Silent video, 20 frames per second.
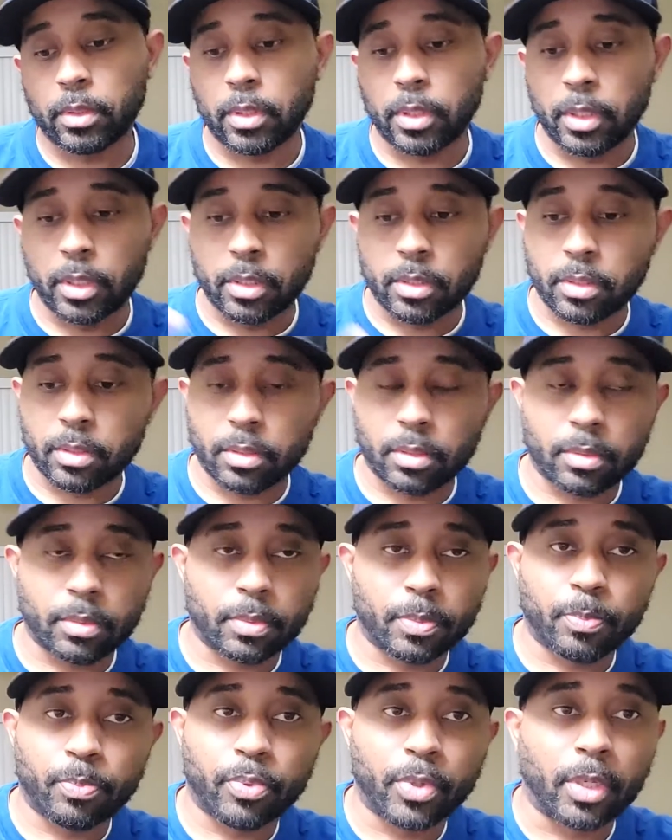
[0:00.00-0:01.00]
it's
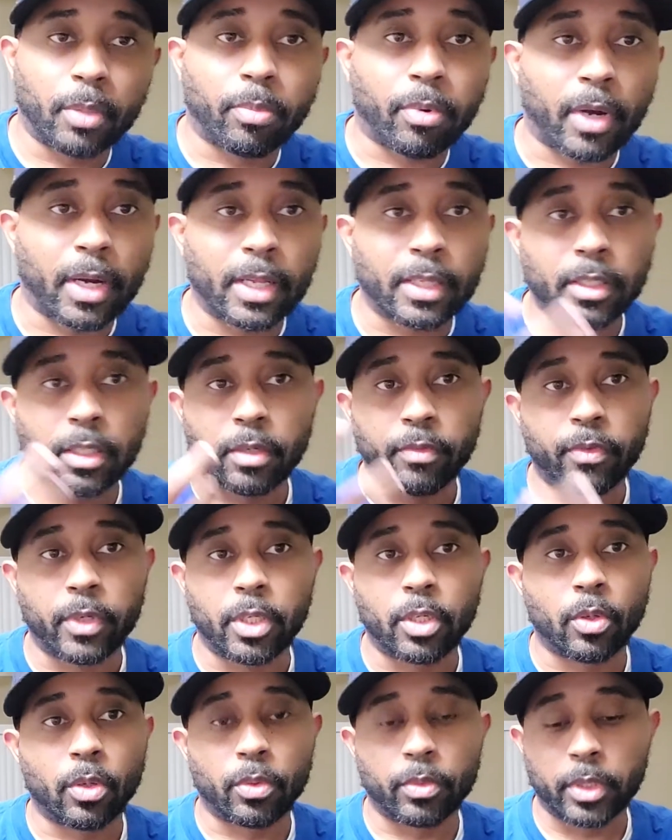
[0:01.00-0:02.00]
pretty bright. I did a
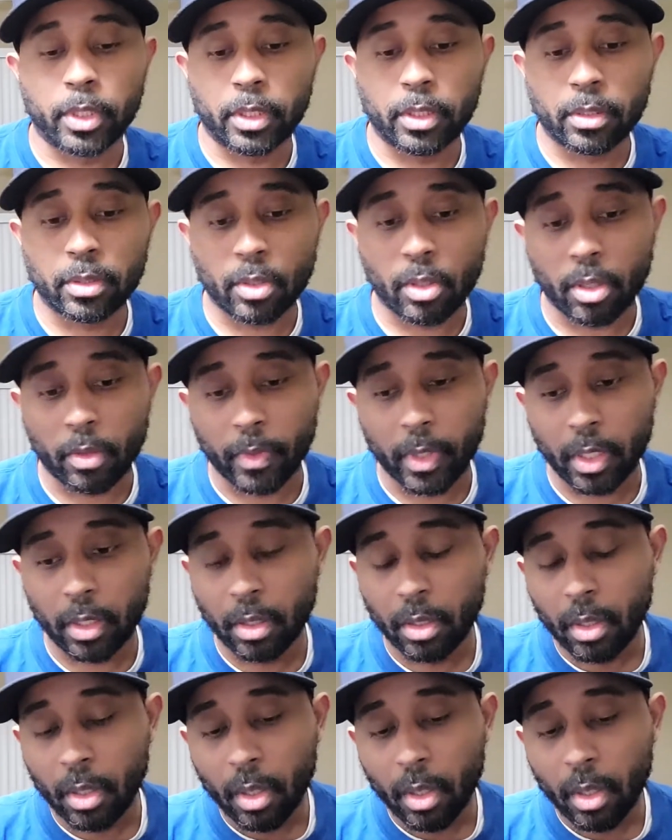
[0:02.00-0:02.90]
video on these already.